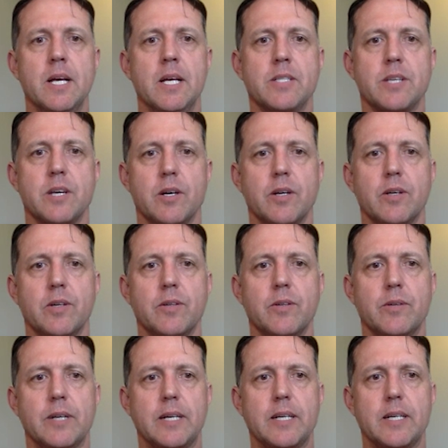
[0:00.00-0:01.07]

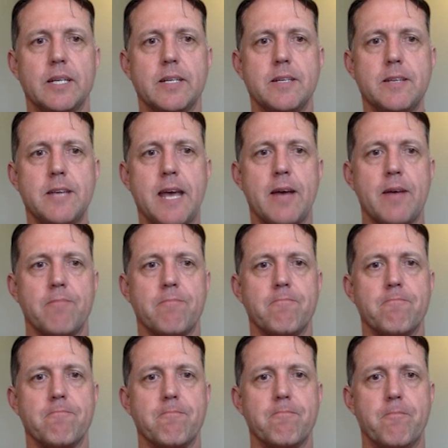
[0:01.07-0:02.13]
So, yeah,
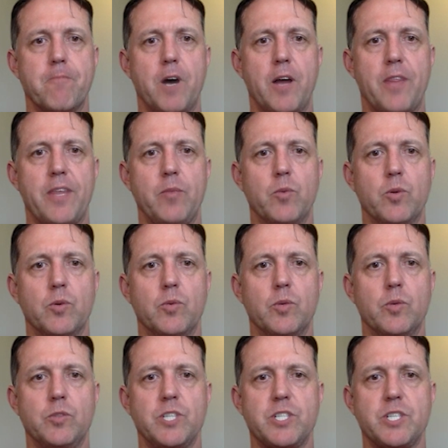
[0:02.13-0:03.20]
I think
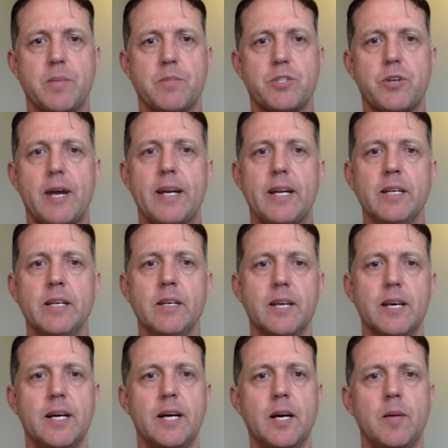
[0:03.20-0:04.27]
we'll just jump straight in
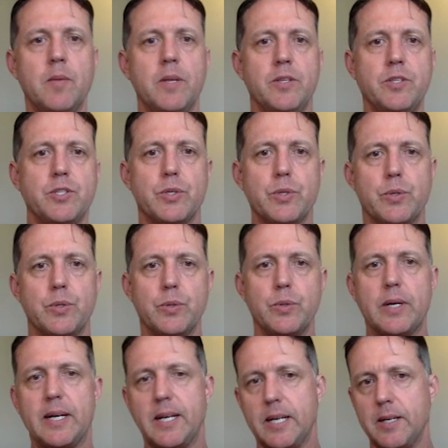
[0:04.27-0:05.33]
and
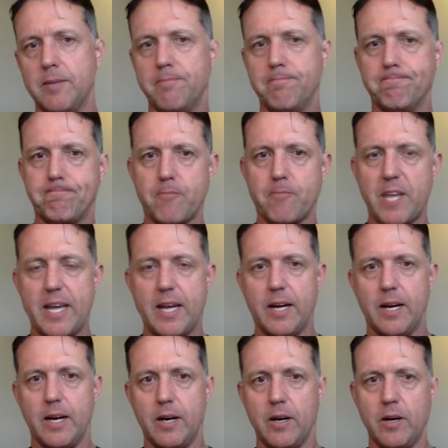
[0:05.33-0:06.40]
do
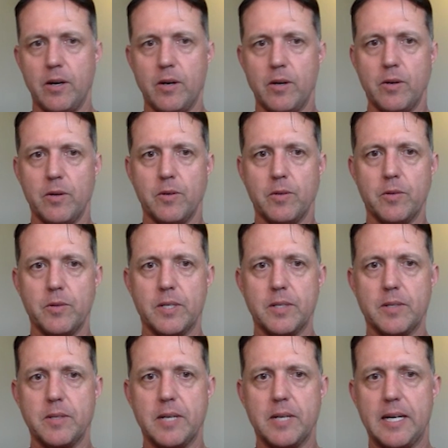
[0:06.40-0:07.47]

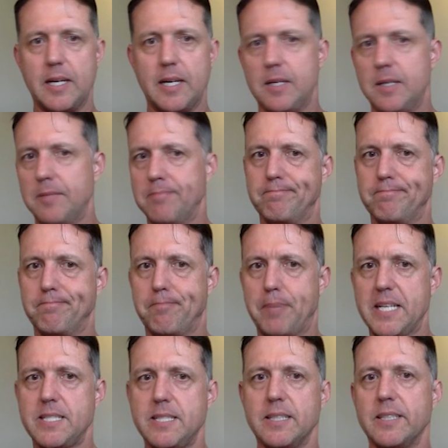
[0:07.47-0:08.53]
our
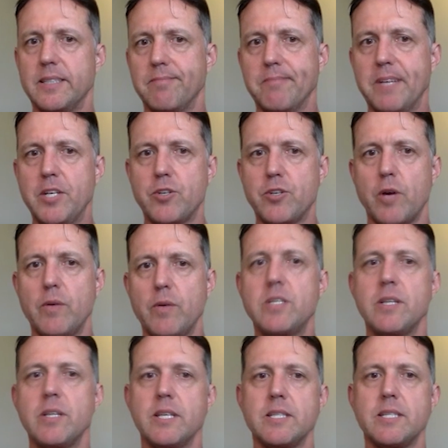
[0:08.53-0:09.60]
basically intro
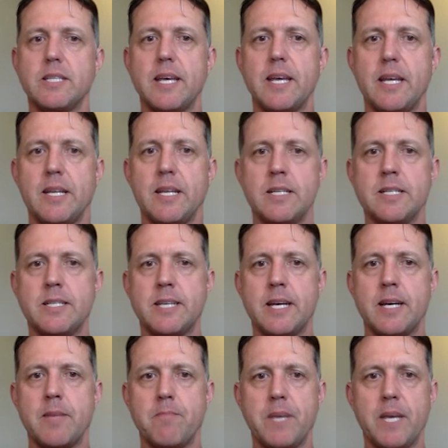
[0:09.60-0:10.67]
into this, and
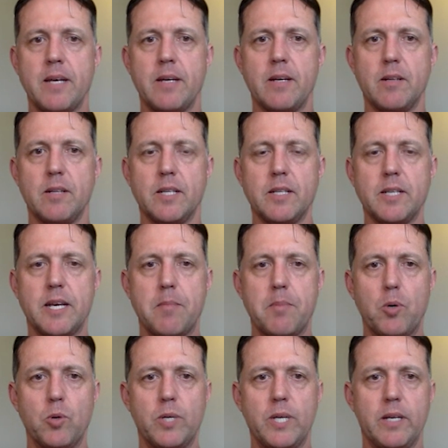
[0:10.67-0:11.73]
I'll let
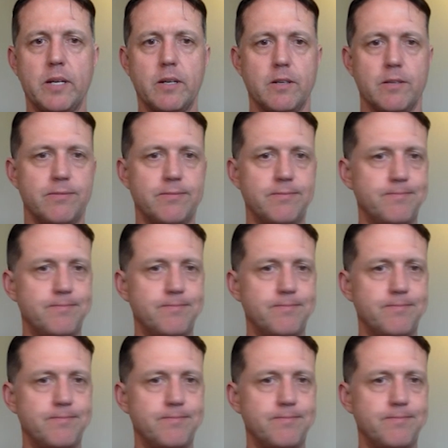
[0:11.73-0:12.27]
Paul kick it off.